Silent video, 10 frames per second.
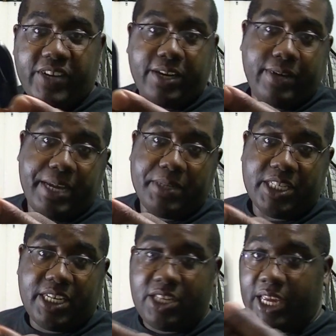find on
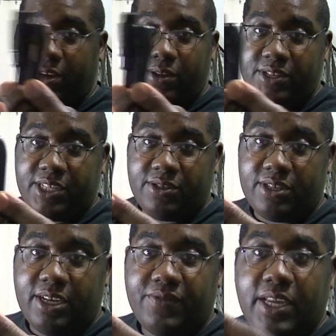Amazon, like all this other
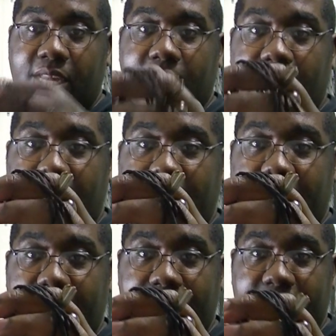stuff, uh,
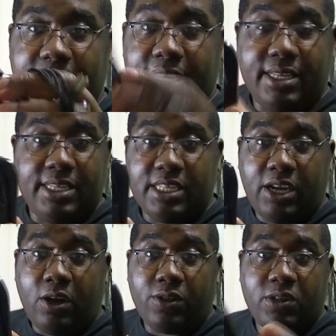it is,
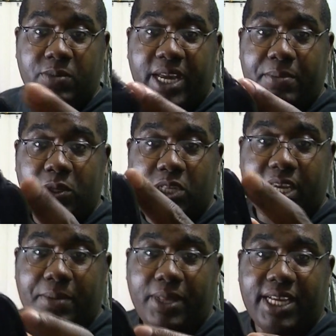although it's made mostly
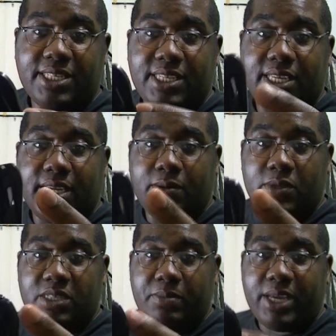out of plastic with
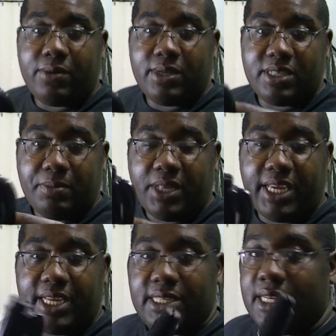some metal and some
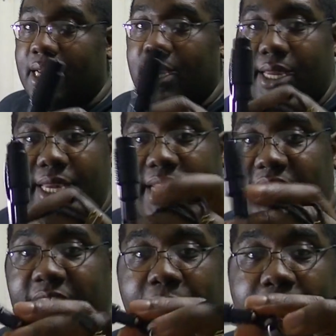blades,
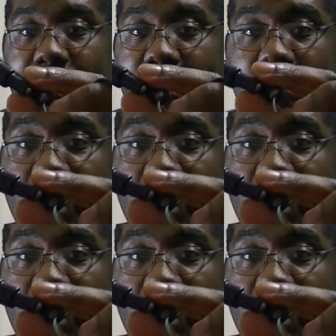it's held up pretty